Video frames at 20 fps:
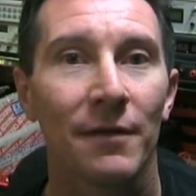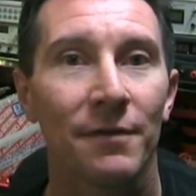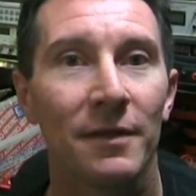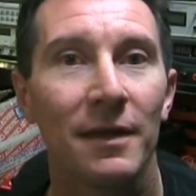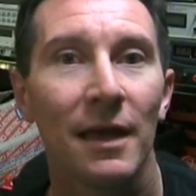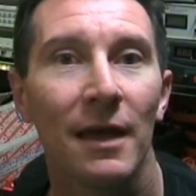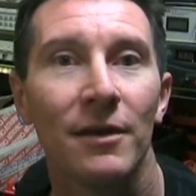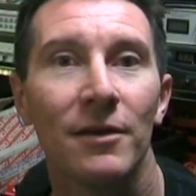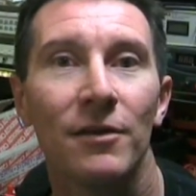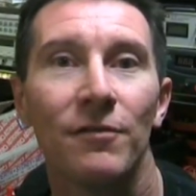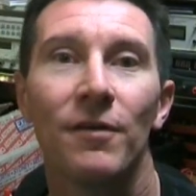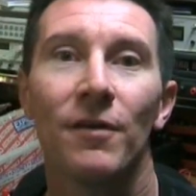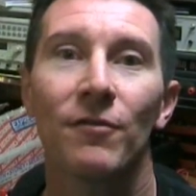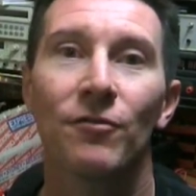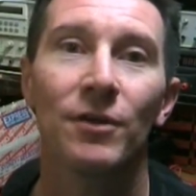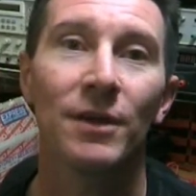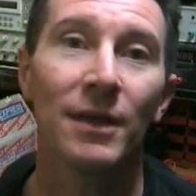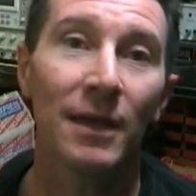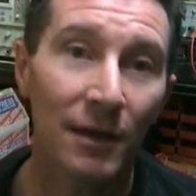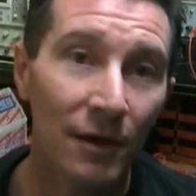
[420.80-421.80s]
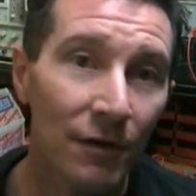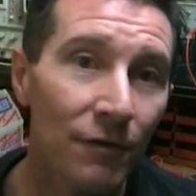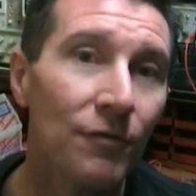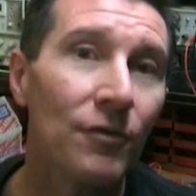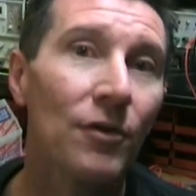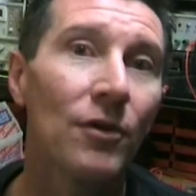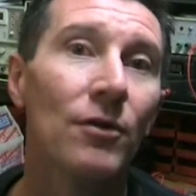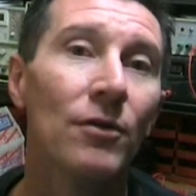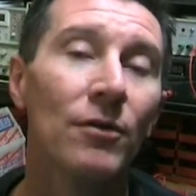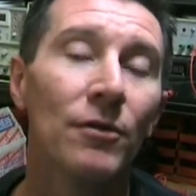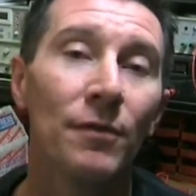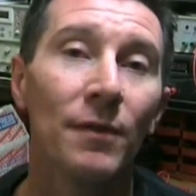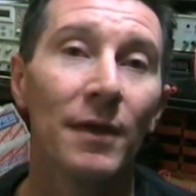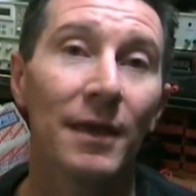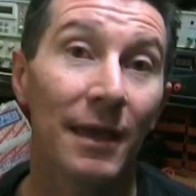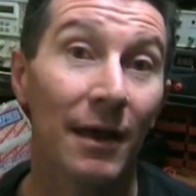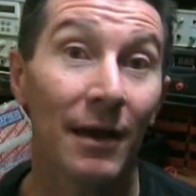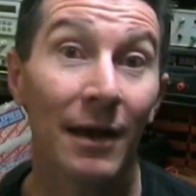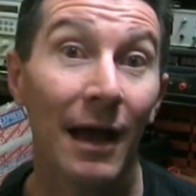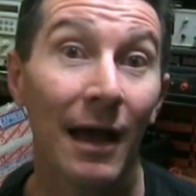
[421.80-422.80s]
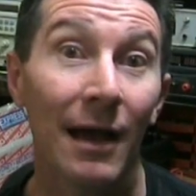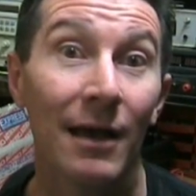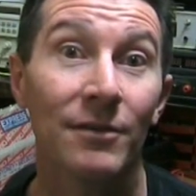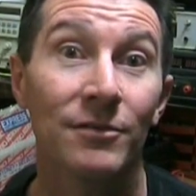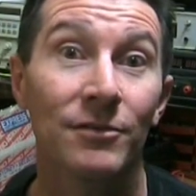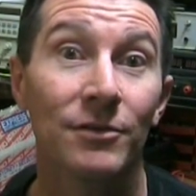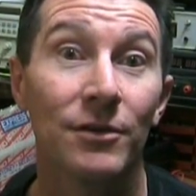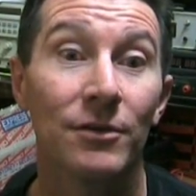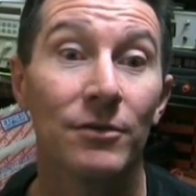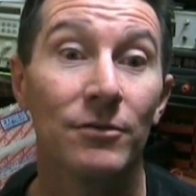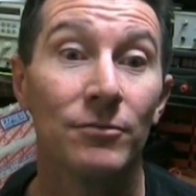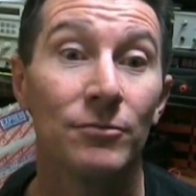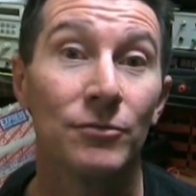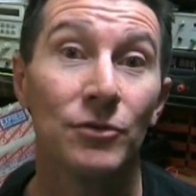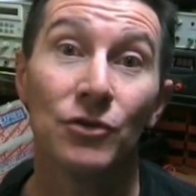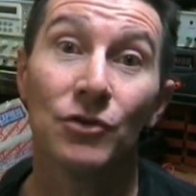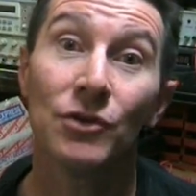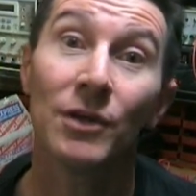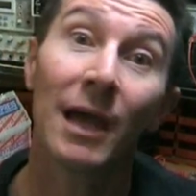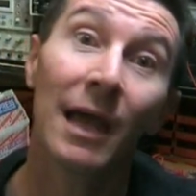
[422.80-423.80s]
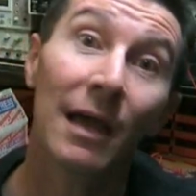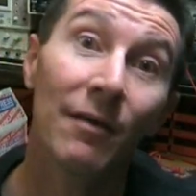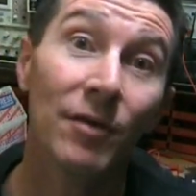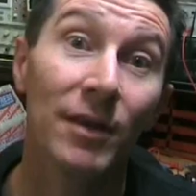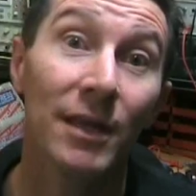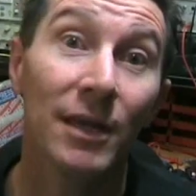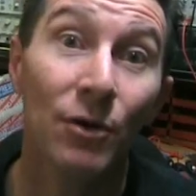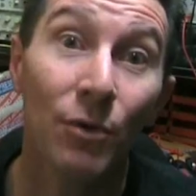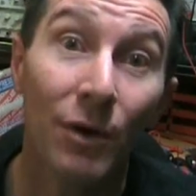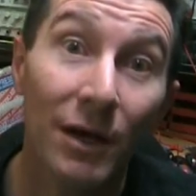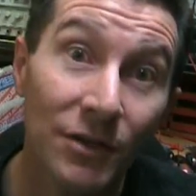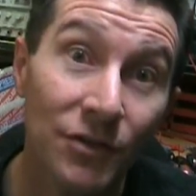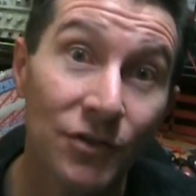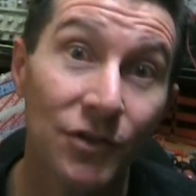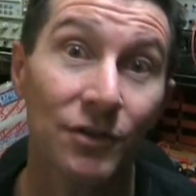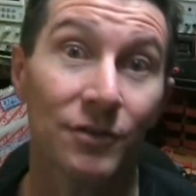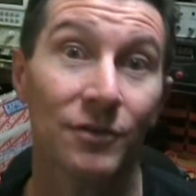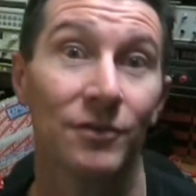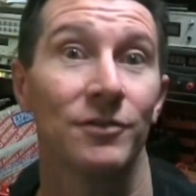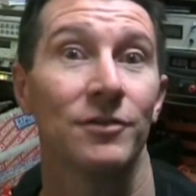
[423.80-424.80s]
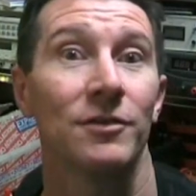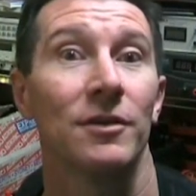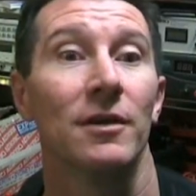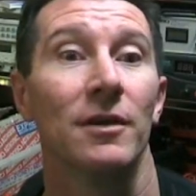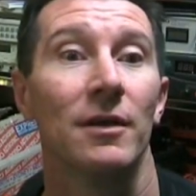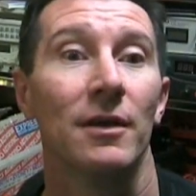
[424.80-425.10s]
At the end of every interview, they're going to ask you, Do you have any questions?